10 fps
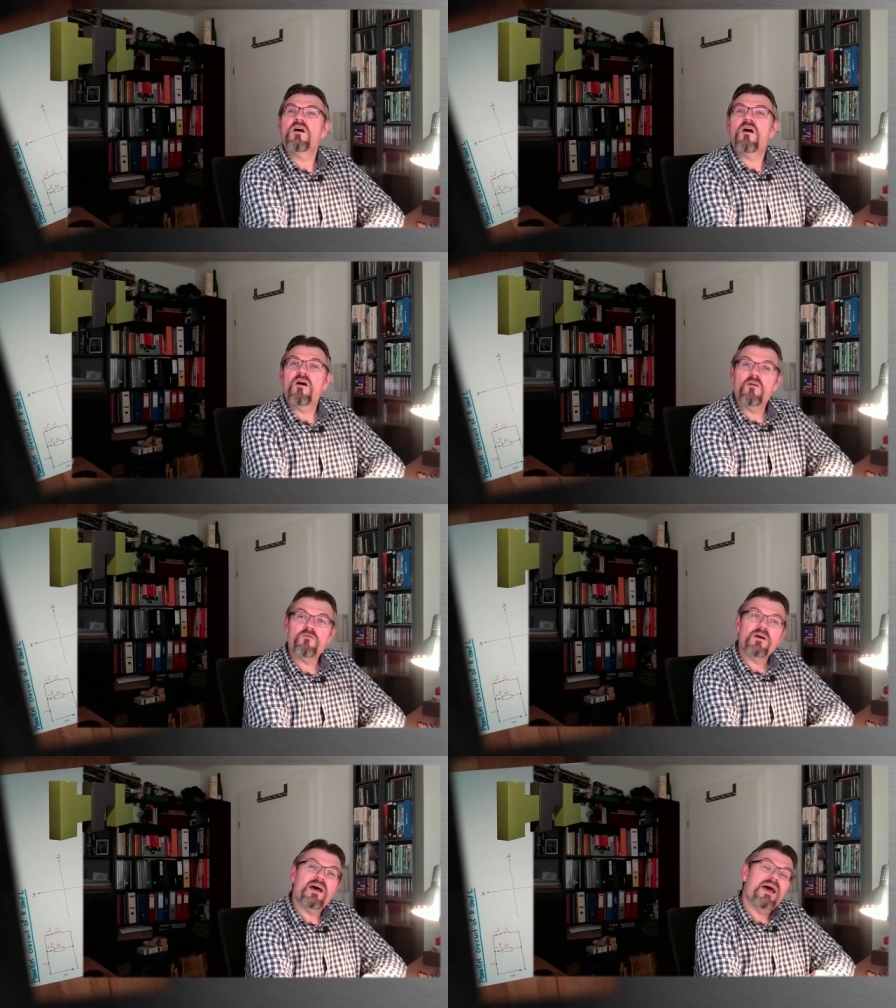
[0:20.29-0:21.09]
of
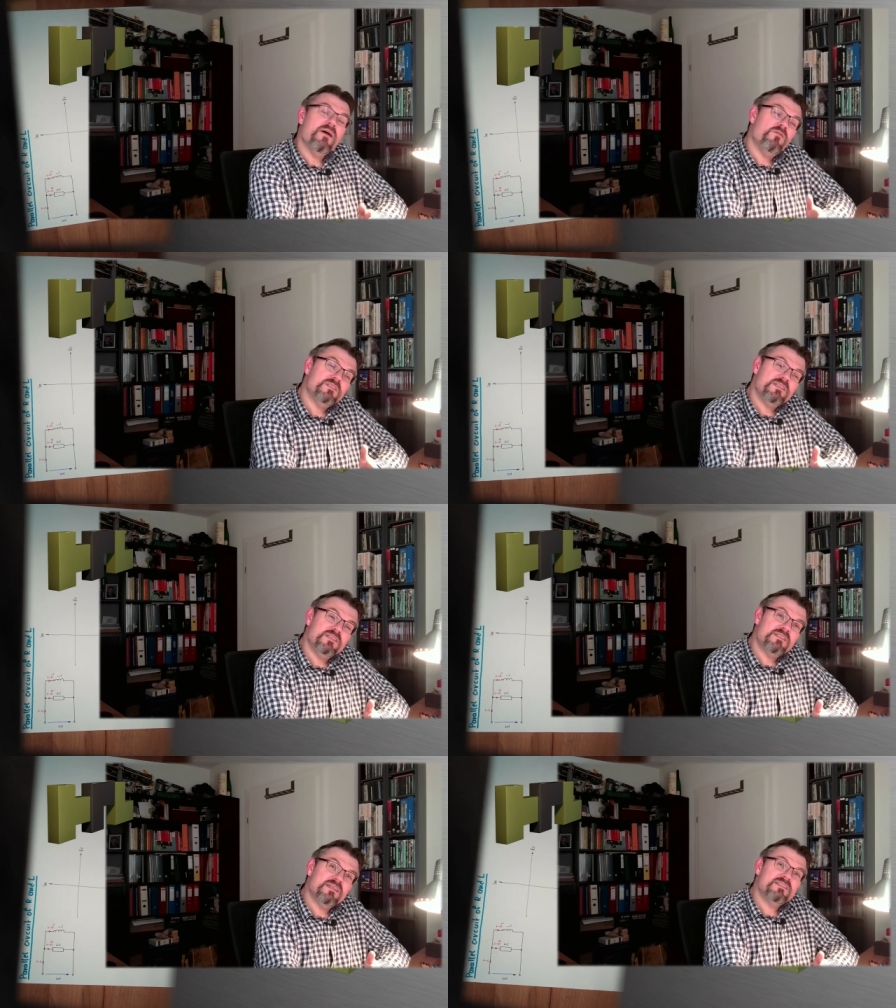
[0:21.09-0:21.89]
a
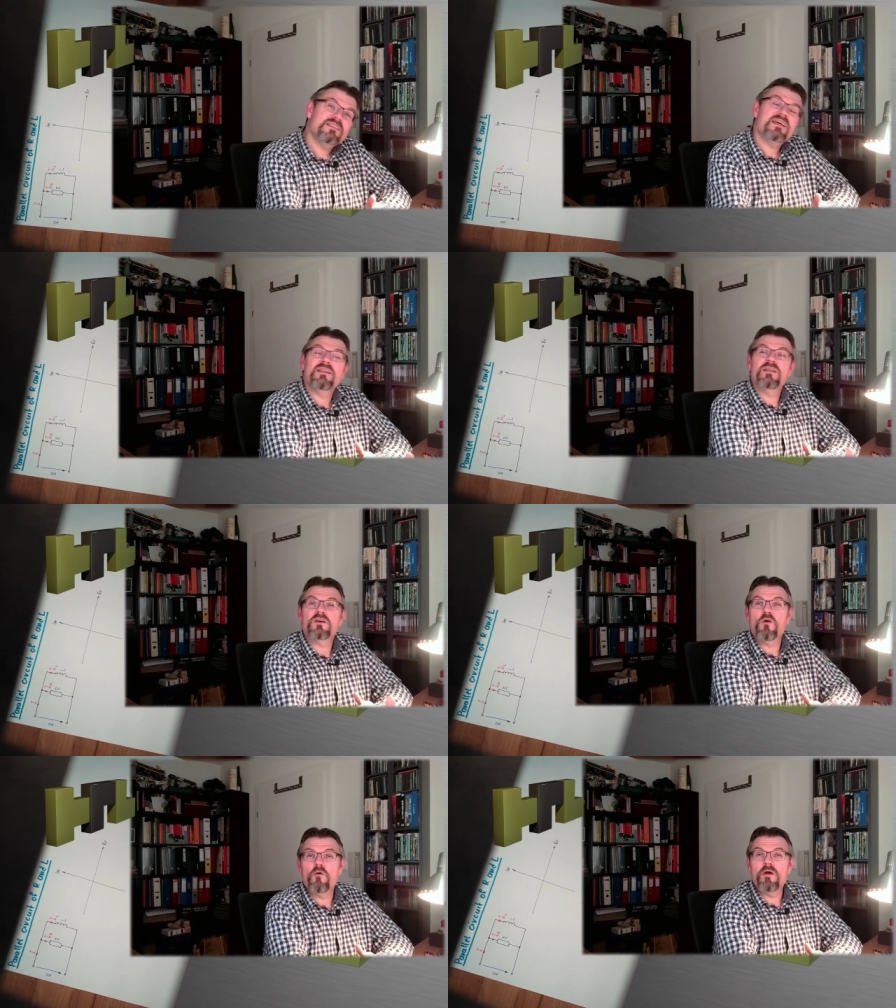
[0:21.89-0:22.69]
resistance and a
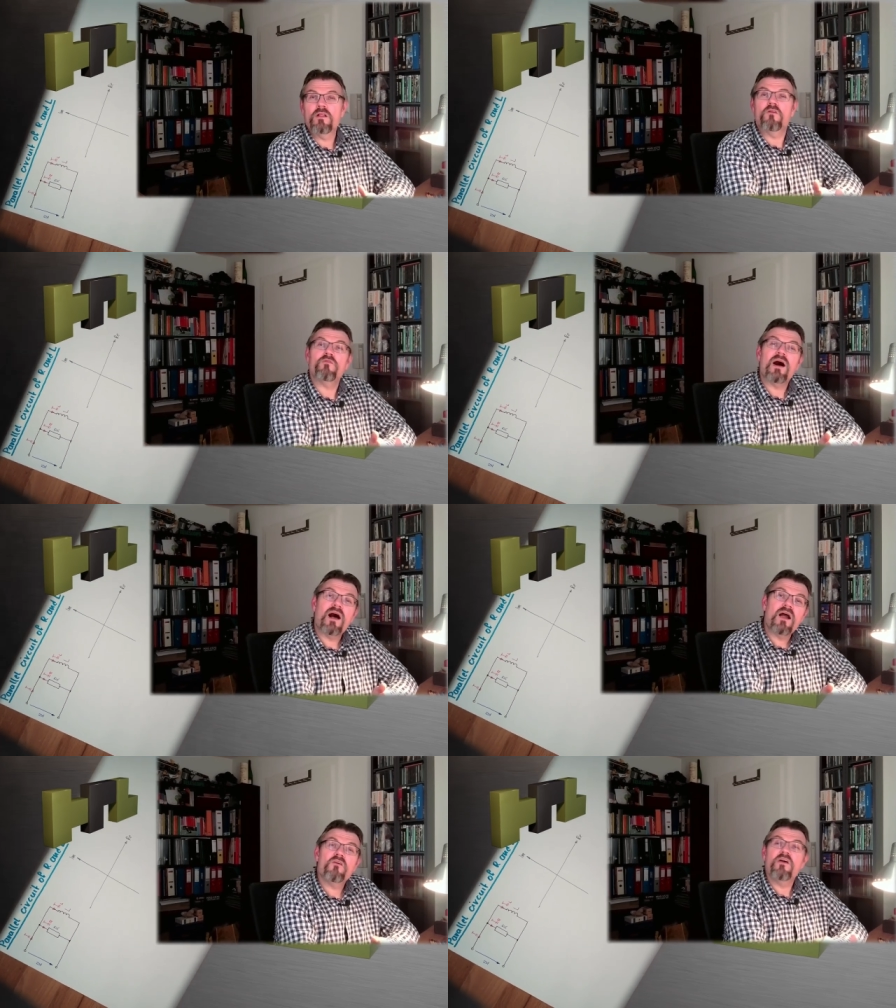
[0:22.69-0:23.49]
coil of
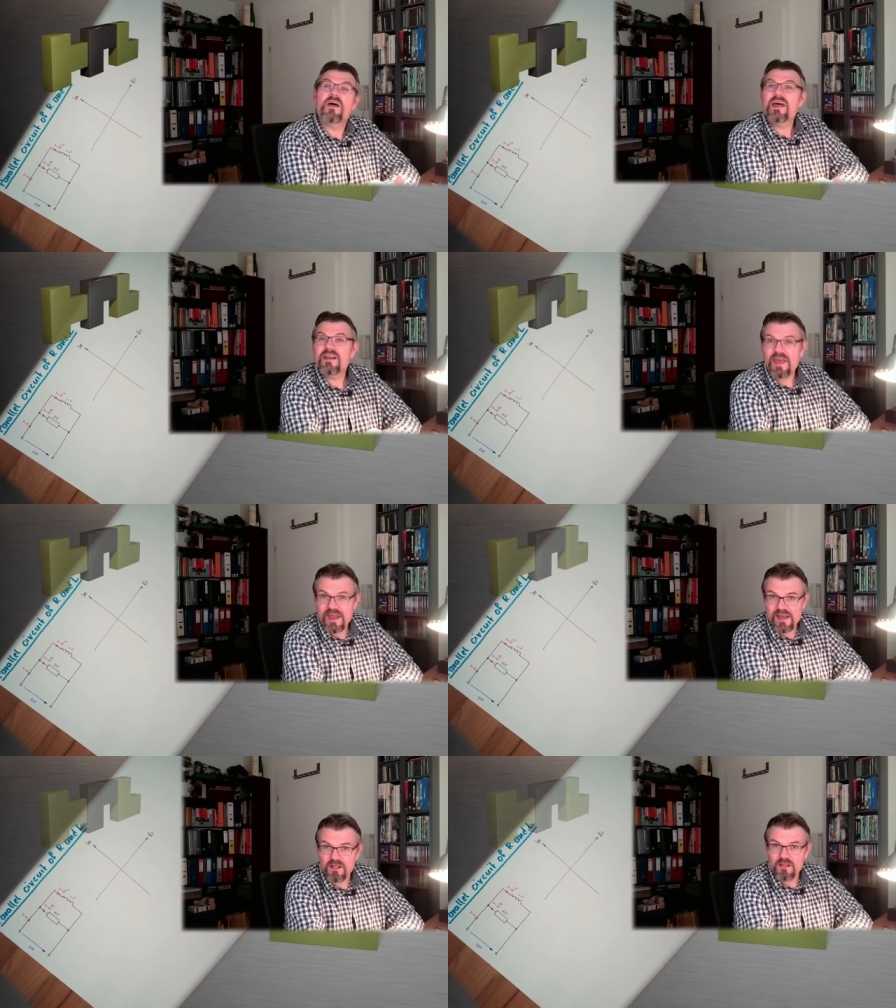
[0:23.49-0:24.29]
R and
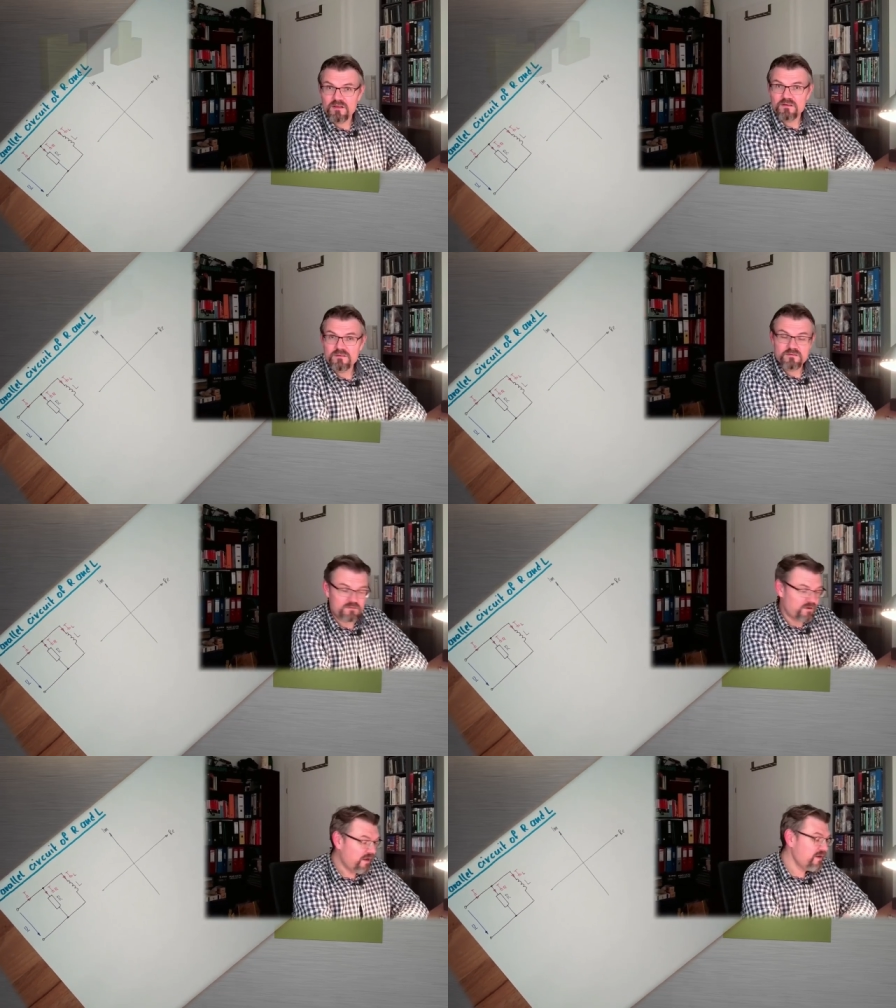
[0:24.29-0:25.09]
L,
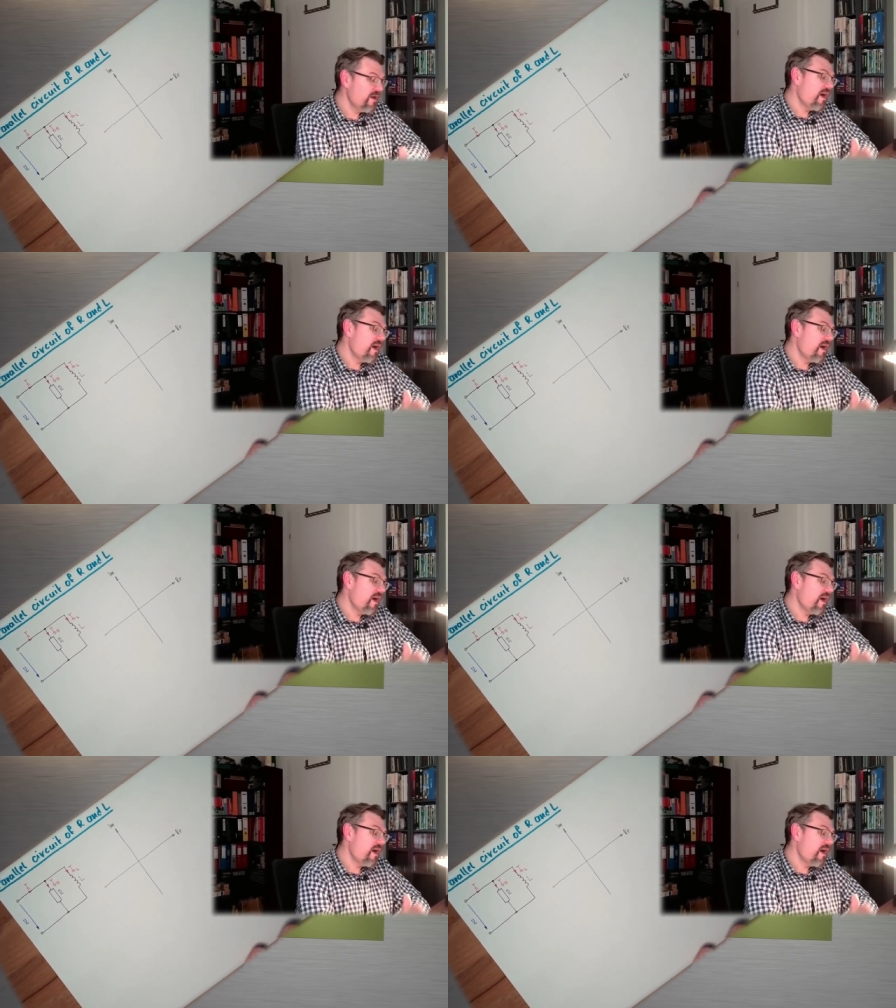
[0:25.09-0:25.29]
right?